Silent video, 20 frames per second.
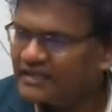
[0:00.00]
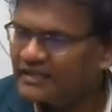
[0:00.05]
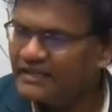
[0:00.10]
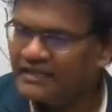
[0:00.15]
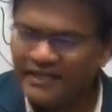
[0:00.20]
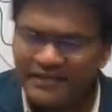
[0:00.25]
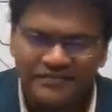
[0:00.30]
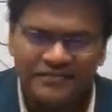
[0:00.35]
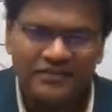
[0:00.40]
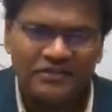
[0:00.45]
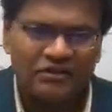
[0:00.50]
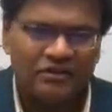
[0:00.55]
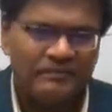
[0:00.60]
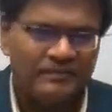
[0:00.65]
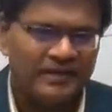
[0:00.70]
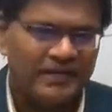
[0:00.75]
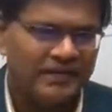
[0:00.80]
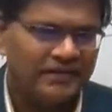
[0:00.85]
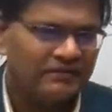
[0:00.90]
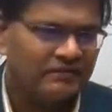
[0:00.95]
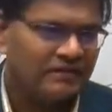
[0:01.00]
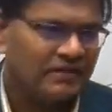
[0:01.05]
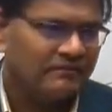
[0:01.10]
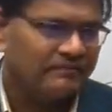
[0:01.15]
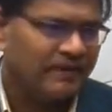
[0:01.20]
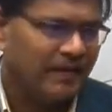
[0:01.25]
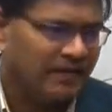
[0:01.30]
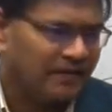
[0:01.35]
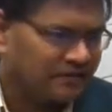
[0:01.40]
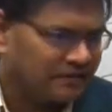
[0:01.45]
less competitive
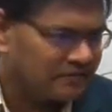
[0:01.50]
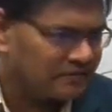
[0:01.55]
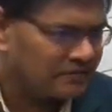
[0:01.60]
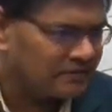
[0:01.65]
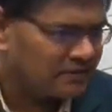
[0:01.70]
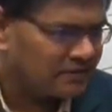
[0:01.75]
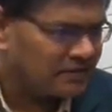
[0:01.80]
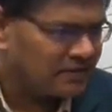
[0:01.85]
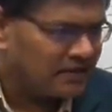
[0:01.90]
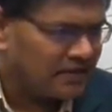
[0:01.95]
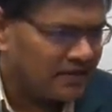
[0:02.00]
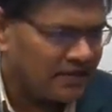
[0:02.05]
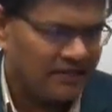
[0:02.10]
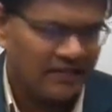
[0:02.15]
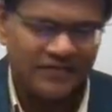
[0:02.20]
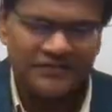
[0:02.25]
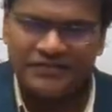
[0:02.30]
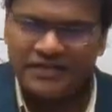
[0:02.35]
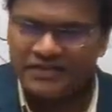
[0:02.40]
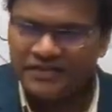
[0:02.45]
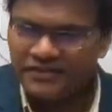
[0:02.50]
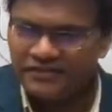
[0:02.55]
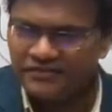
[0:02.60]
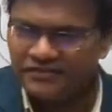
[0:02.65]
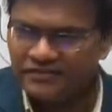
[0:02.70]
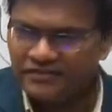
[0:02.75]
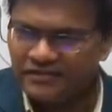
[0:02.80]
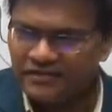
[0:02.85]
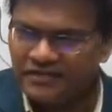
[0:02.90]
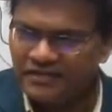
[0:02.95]
compared to other
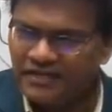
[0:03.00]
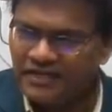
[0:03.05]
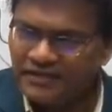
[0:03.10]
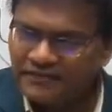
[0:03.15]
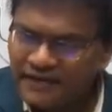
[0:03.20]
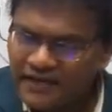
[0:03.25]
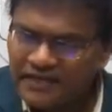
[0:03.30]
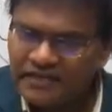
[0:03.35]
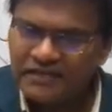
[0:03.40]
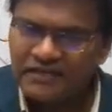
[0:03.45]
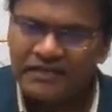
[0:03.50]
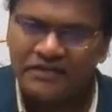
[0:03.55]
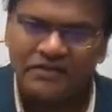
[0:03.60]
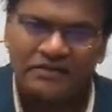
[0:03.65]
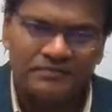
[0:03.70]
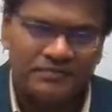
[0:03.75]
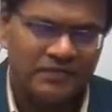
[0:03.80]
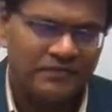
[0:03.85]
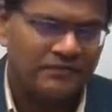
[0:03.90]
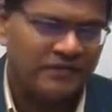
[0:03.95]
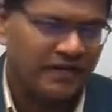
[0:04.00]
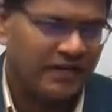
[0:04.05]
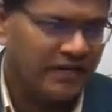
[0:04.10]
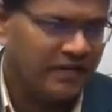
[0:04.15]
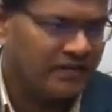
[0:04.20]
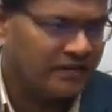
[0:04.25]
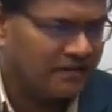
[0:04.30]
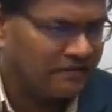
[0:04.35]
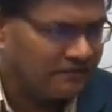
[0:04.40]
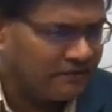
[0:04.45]
sectors. In fact, the terms of
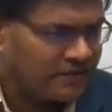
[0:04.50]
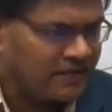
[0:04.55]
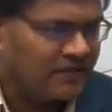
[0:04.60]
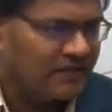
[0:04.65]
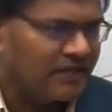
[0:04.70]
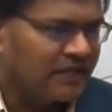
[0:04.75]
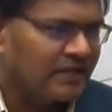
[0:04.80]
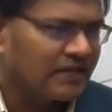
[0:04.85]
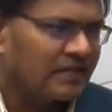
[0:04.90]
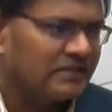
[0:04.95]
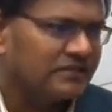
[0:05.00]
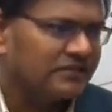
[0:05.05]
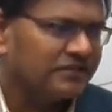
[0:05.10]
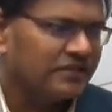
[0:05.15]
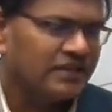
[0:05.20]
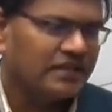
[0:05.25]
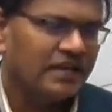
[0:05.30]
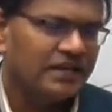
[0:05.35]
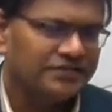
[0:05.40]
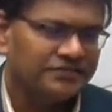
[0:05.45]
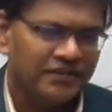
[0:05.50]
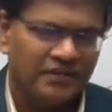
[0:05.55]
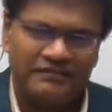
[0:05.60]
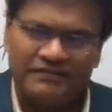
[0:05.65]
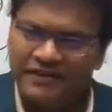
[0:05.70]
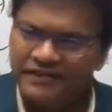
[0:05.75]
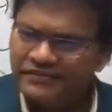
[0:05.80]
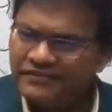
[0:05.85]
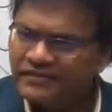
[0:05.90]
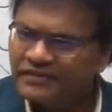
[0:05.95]
trade within the agriculture sector
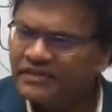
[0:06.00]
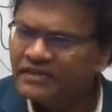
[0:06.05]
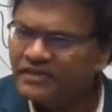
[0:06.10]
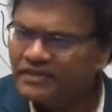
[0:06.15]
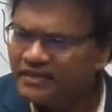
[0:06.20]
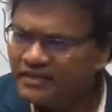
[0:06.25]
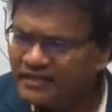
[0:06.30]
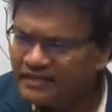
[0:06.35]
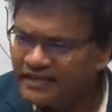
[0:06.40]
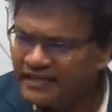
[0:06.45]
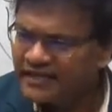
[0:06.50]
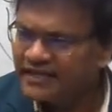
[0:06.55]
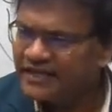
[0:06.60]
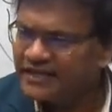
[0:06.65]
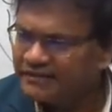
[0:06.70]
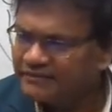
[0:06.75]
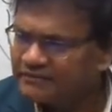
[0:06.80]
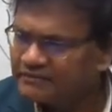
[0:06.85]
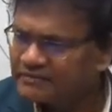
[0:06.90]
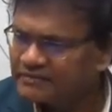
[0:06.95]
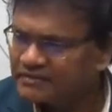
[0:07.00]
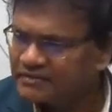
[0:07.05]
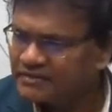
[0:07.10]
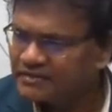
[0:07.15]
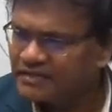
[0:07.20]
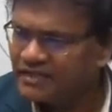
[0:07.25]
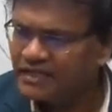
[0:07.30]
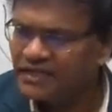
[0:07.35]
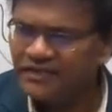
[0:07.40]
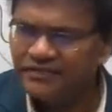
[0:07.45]
itself is negative.
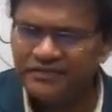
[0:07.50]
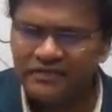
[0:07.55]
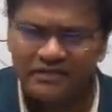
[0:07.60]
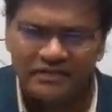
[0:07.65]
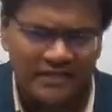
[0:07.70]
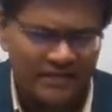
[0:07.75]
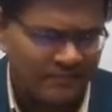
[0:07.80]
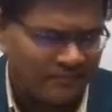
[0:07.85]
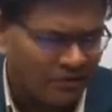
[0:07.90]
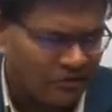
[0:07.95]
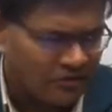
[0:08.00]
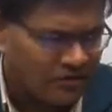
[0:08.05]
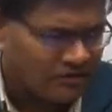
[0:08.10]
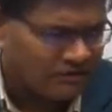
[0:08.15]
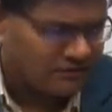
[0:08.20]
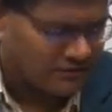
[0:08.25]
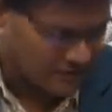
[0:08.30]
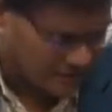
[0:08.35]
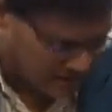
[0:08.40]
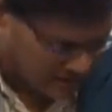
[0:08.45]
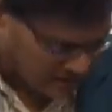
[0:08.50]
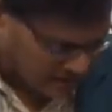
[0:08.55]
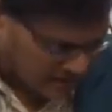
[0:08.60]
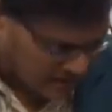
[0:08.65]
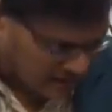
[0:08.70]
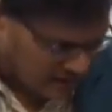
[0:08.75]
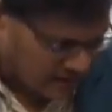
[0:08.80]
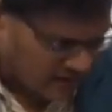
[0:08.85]
That is, the amount of